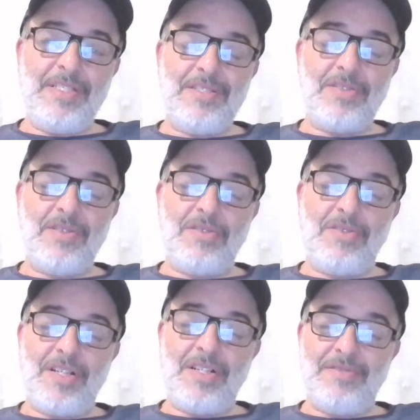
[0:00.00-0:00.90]

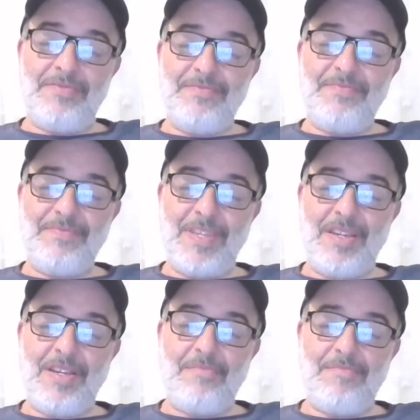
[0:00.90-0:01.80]
So,
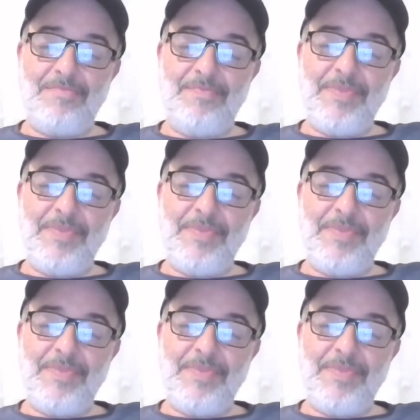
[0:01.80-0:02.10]
yep.